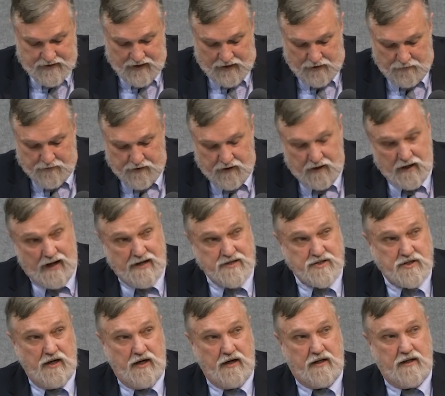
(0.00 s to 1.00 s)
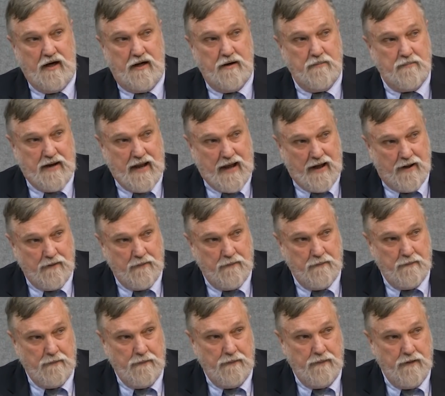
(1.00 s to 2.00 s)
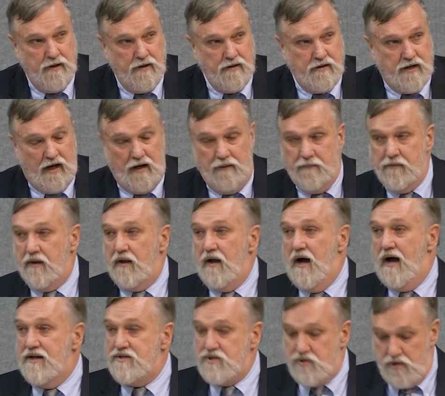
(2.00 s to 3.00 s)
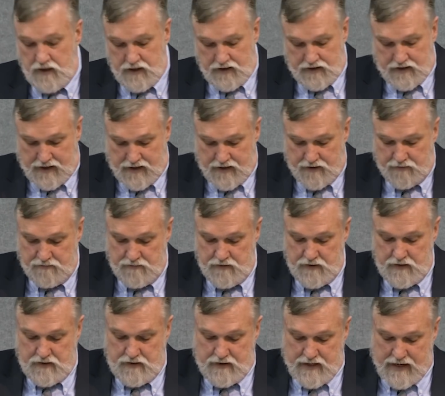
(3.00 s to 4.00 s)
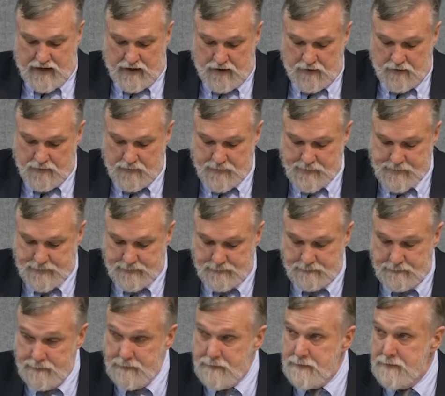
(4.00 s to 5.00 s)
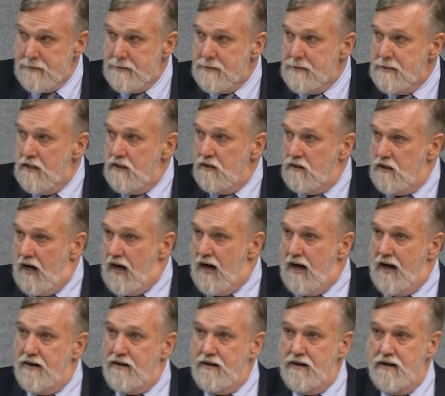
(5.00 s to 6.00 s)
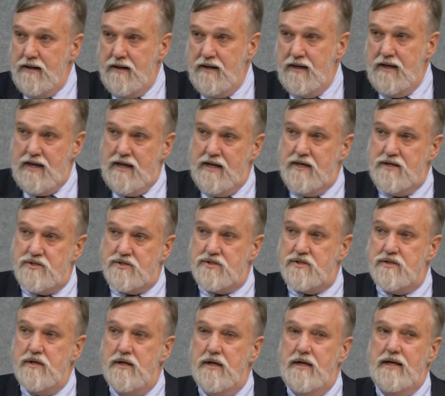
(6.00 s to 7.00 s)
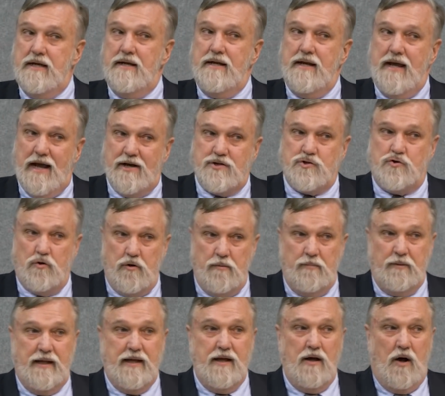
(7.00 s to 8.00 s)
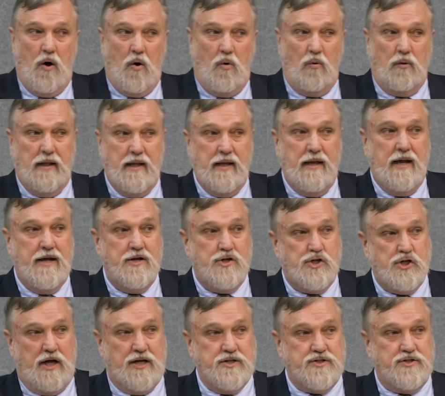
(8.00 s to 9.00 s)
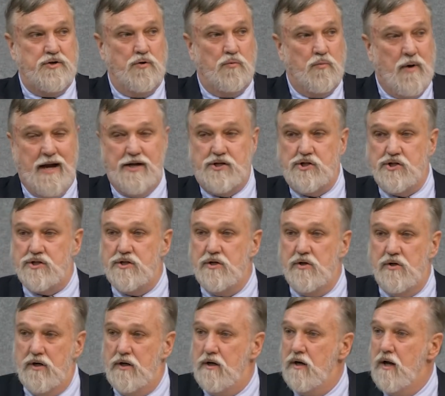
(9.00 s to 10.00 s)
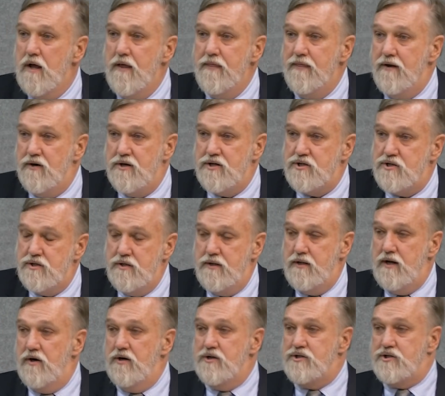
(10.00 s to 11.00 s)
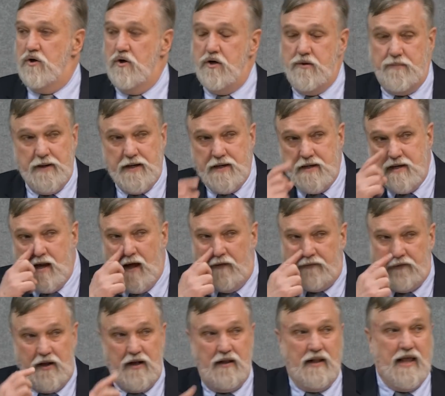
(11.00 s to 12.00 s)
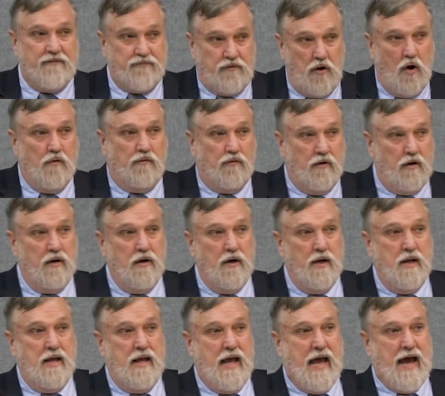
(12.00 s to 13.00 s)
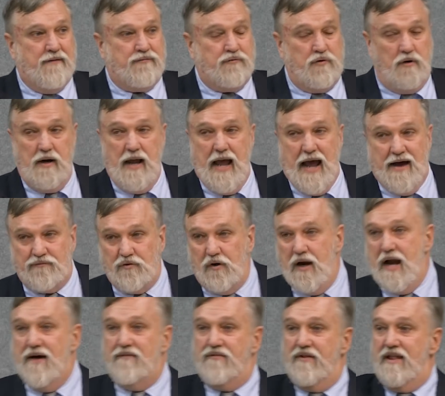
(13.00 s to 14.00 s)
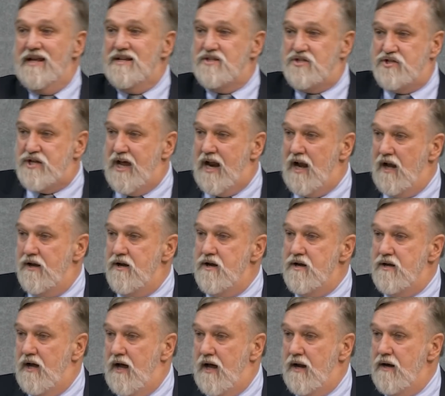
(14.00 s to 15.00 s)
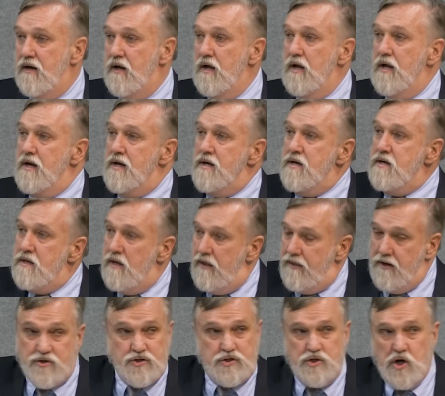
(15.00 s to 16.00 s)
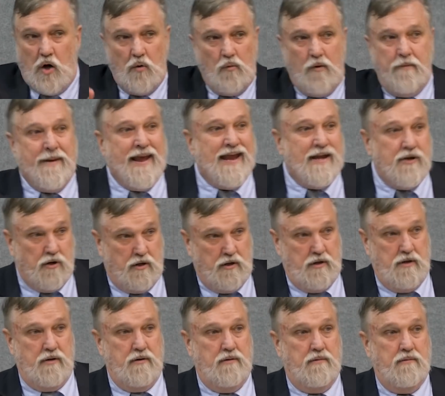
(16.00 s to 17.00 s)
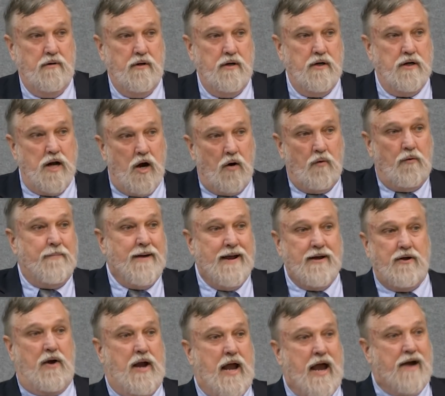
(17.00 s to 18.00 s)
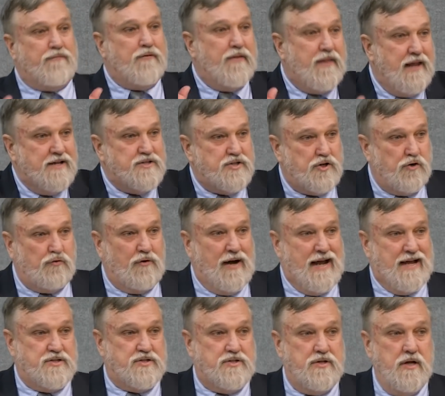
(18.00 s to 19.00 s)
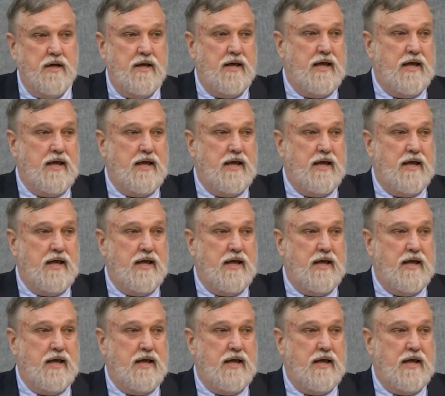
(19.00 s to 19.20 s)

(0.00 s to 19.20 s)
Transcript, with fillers: Tell him that God's going to cut him down. Tell him that God's going to cut him down. God is inexorably holy and just, righteous and good. There is, there is going to be nothing left over. After, after everything is settled and done, n- there's no remainder. No remainder. Everything is addressed.